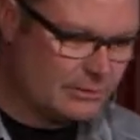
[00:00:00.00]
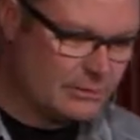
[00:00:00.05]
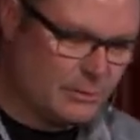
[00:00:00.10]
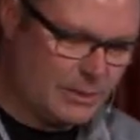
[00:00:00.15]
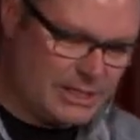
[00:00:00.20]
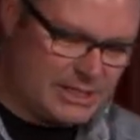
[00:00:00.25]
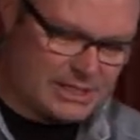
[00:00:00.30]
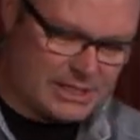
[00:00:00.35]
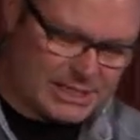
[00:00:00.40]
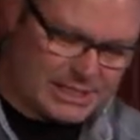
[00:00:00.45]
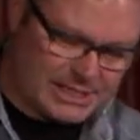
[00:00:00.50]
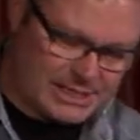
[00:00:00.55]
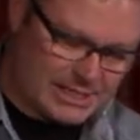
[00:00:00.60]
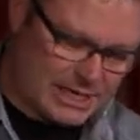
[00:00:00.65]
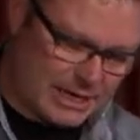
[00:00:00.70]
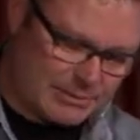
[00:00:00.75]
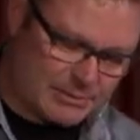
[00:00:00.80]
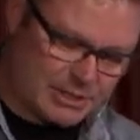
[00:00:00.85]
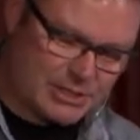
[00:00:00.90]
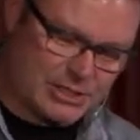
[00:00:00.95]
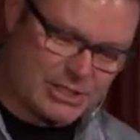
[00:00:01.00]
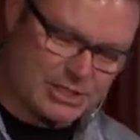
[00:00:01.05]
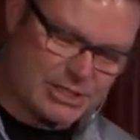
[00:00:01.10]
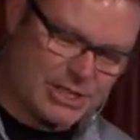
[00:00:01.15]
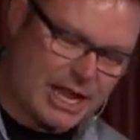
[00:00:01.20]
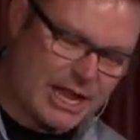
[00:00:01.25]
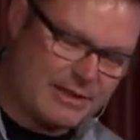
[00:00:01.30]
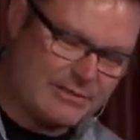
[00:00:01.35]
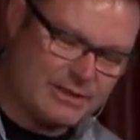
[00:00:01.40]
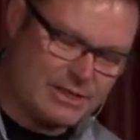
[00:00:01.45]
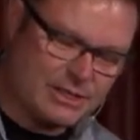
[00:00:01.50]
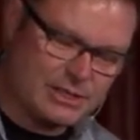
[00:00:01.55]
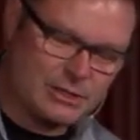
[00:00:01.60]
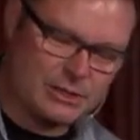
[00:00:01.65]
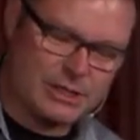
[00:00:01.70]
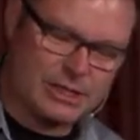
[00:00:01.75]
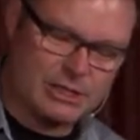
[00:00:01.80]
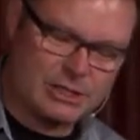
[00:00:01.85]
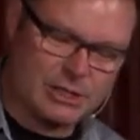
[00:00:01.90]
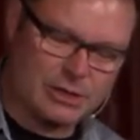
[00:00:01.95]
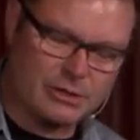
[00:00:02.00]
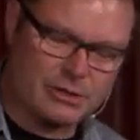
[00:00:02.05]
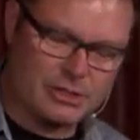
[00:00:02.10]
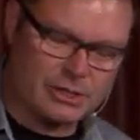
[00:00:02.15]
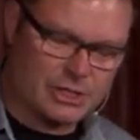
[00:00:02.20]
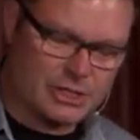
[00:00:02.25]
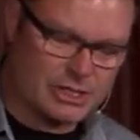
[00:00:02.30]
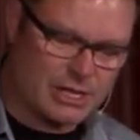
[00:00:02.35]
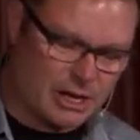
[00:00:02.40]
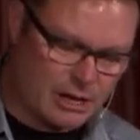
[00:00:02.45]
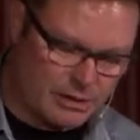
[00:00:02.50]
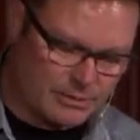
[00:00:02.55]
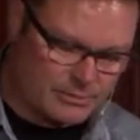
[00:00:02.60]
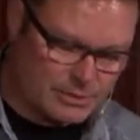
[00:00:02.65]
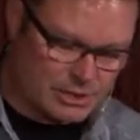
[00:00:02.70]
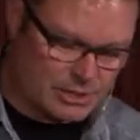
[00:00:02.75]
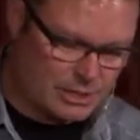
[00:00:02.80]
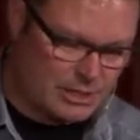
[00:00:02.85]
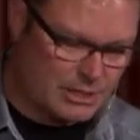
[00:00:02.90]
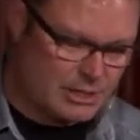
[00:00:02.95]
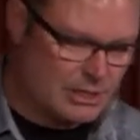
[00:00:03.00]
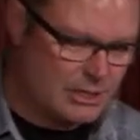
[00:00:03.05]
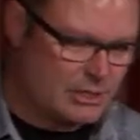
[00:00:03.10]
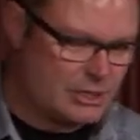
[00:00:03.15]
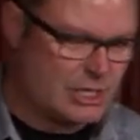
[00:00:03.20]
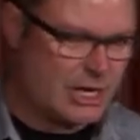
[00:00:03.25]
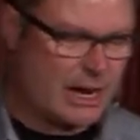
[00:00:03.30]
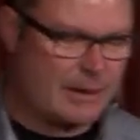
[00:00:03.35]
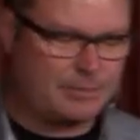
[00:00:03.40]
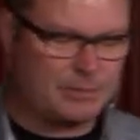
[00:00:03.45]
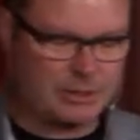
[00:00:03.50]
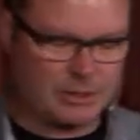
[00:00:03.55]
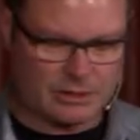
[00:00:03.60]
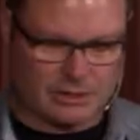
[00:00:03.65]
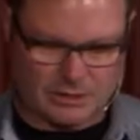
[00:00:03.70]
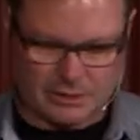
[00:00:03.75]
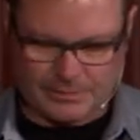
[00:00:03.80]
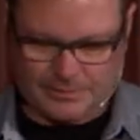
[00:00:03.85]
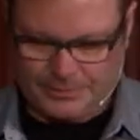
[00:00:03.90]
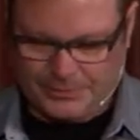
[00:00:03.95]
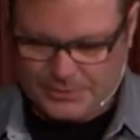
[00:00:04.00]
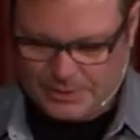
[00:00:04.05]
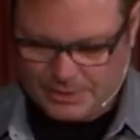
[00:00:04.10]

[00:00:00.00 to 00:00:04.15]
wasting any time, let's just dive into it. Turn to Psalms chapter